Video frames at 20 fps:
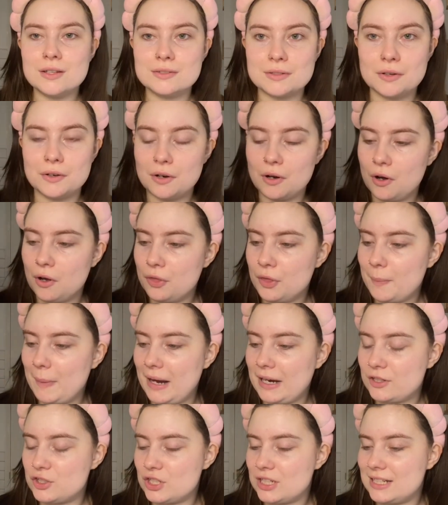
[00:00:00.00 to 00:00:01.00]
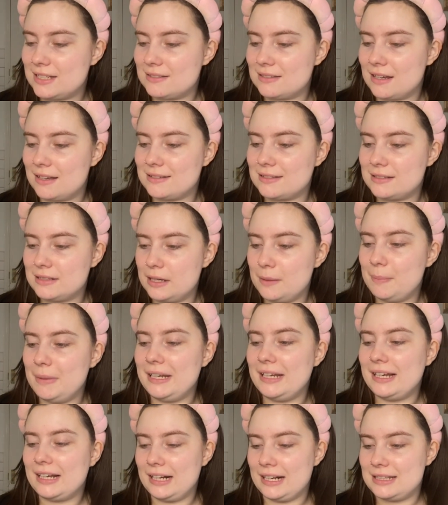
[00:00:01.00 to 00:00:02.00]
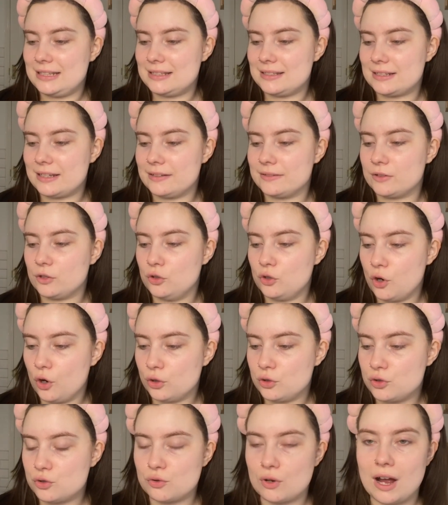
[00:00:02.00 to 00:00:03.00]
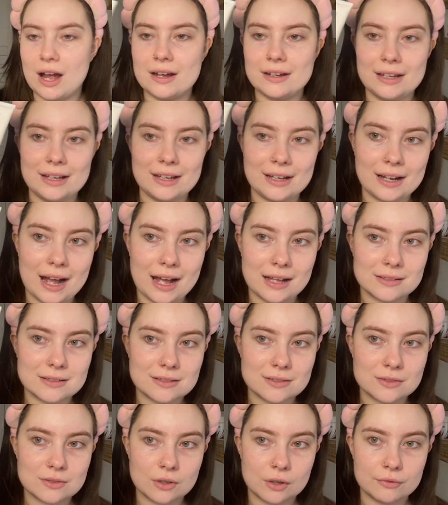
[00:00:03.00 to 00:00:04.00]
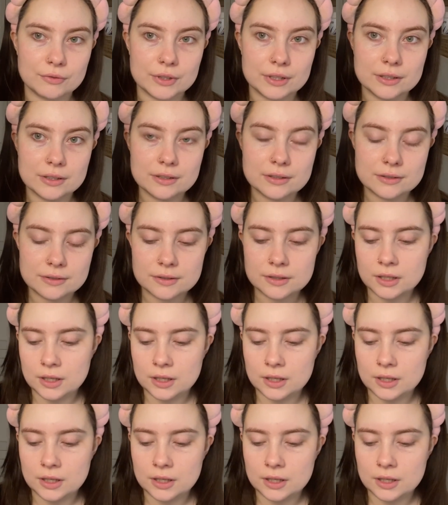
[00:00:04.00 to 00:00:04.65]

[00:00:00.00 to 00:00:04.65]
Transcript: So on the packaging it says deeply cleanses, non-drying and softens.